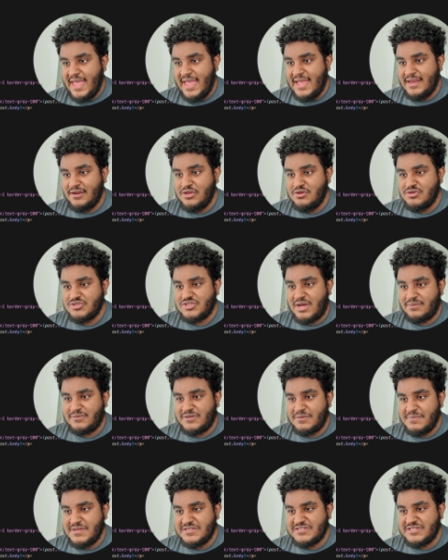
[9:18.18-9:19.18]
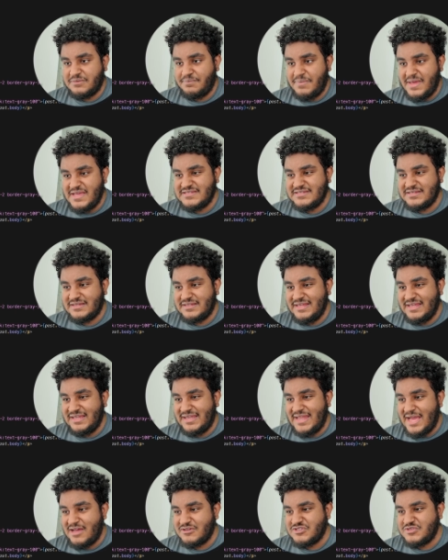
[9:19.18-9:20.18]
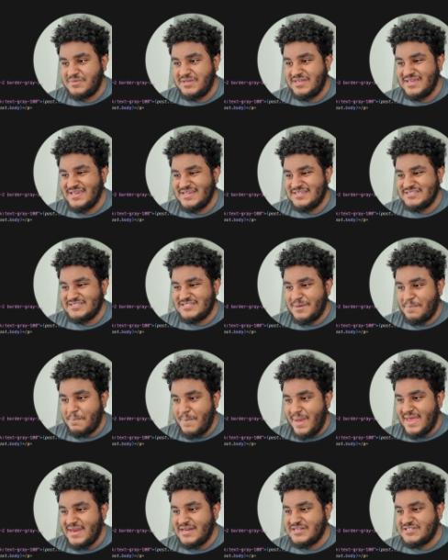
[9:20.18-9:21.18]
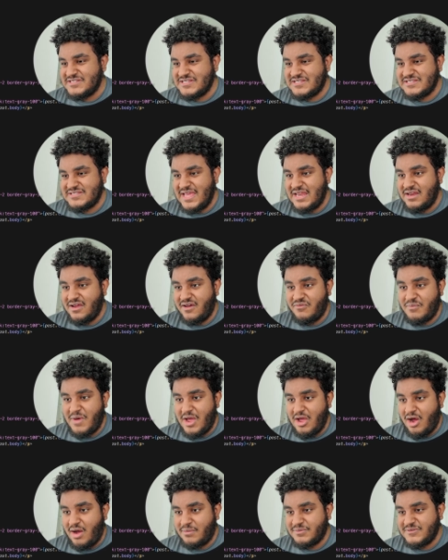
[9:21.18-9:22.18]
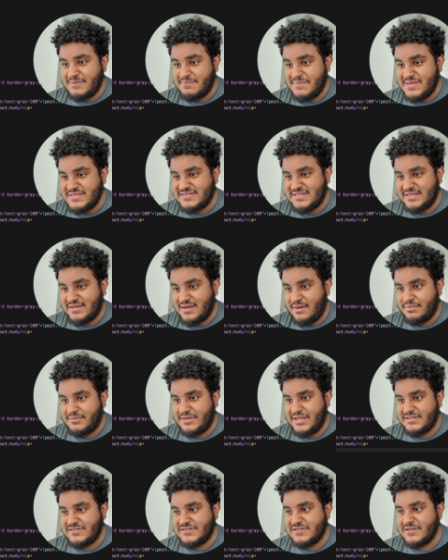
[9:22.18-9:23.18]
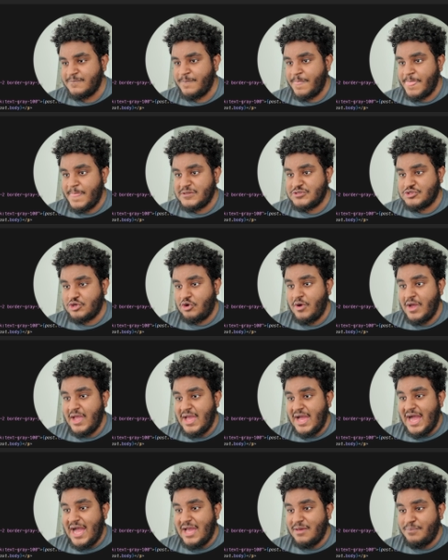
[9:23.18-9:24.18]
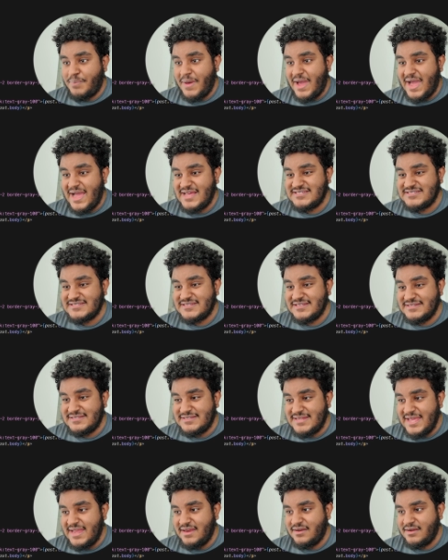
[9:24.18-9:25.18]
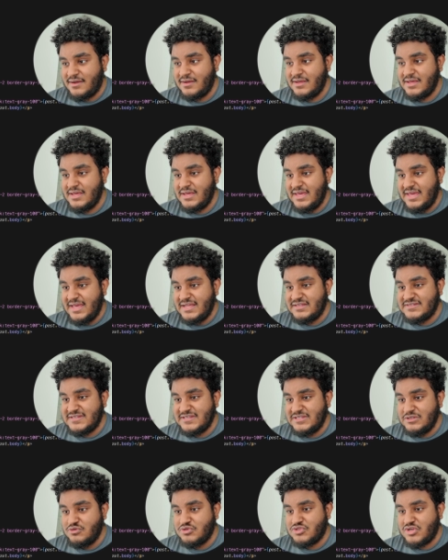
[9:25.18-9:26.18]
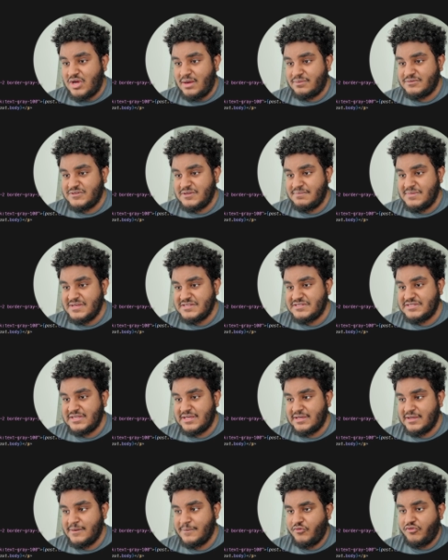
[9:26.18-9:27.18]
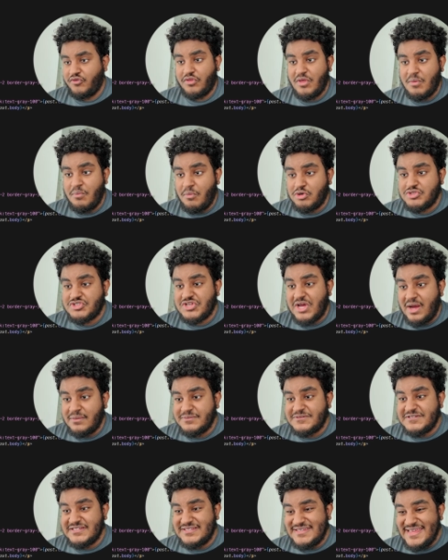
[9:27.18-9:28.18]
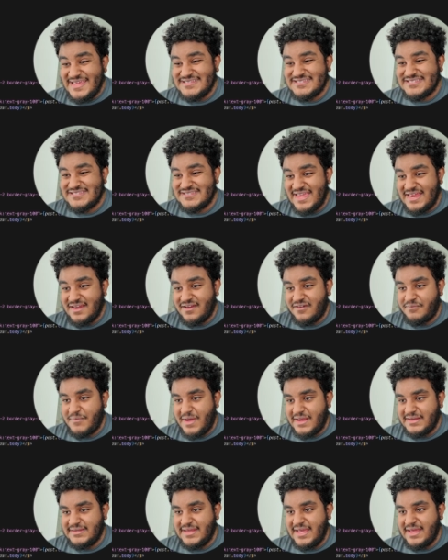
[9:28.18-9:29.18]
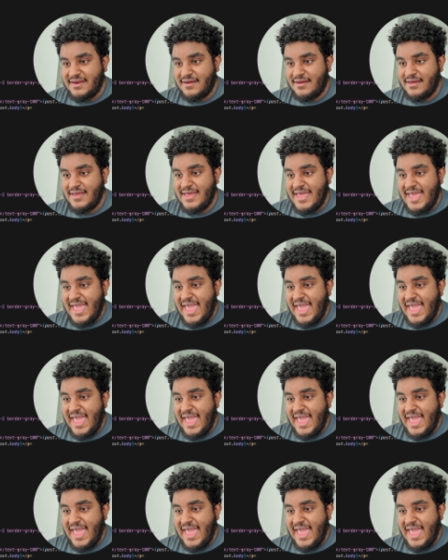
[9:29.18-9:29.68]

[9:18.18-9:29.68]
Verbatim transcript: And useOptimistic basically allows me to manage the state of my optimistic updates. So I pass the data into useOptimistic, so the most up-to-date state of my data,